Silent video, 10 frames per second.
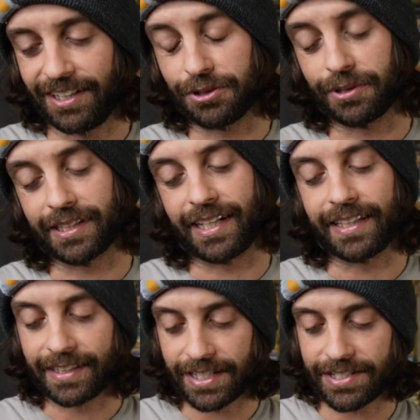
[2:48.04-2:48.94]
doing
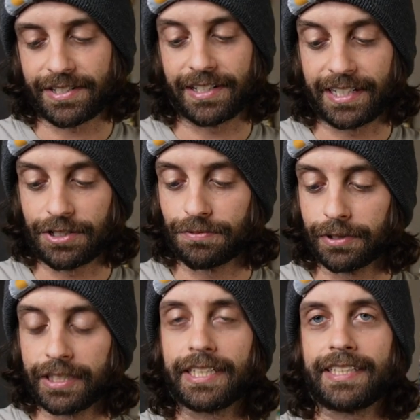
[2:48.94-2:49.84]
that. This is
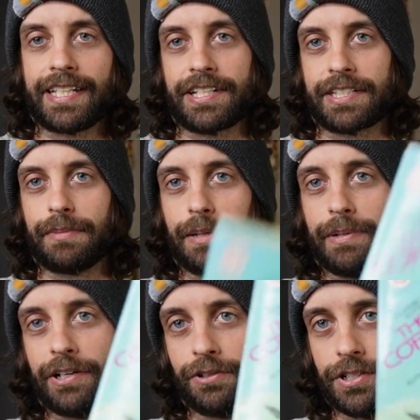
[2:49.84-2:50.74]
really testing my
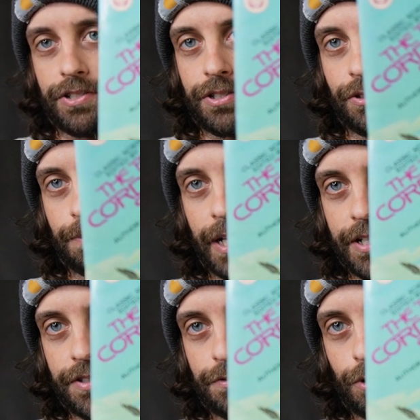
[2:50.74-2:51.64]
boundaries too. Best of